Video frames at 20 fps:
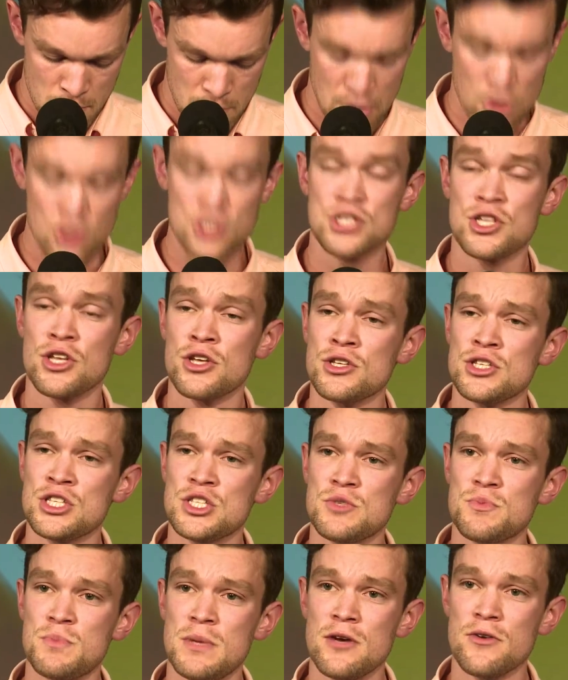Because the
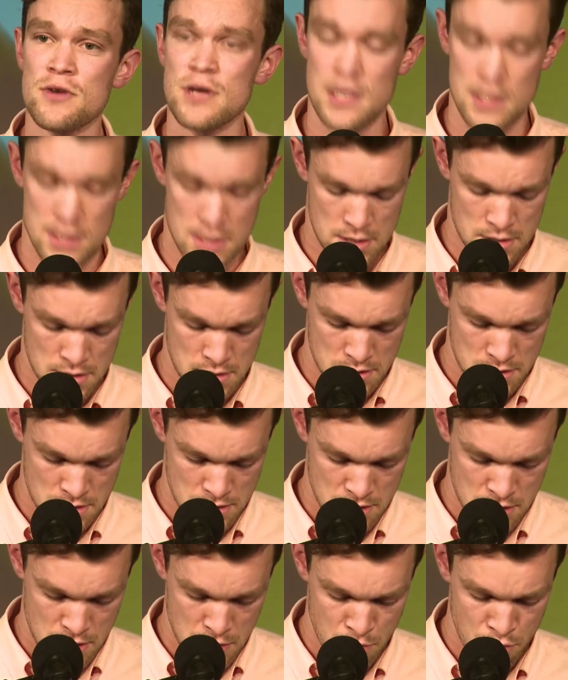Spirit
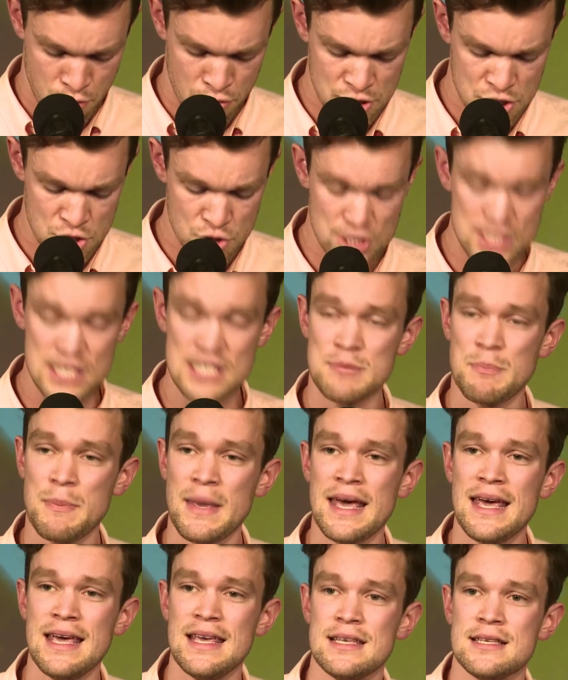produces
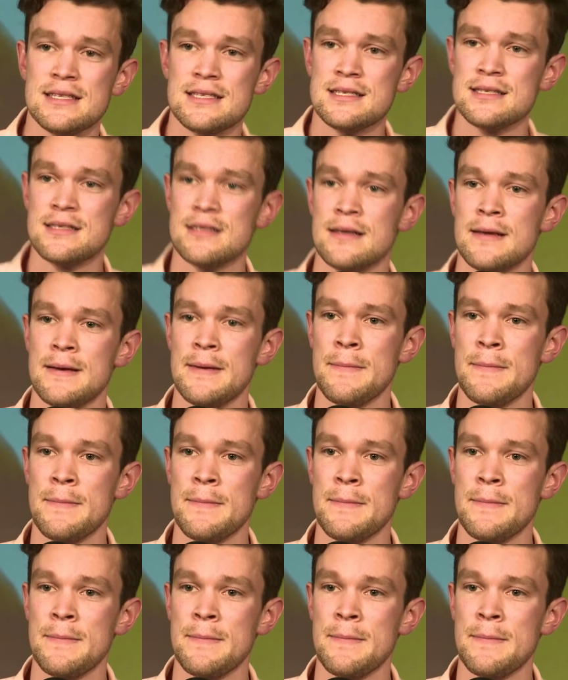peace.